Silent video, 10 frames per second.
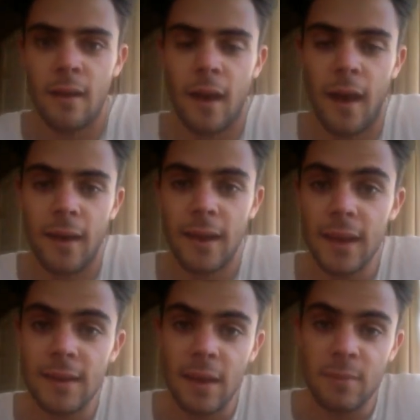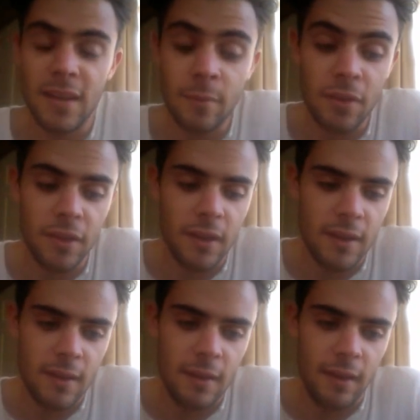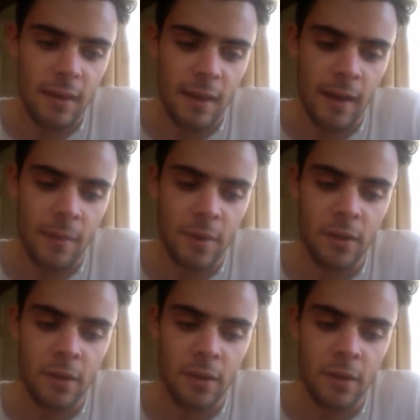uh, kid named Timothy um,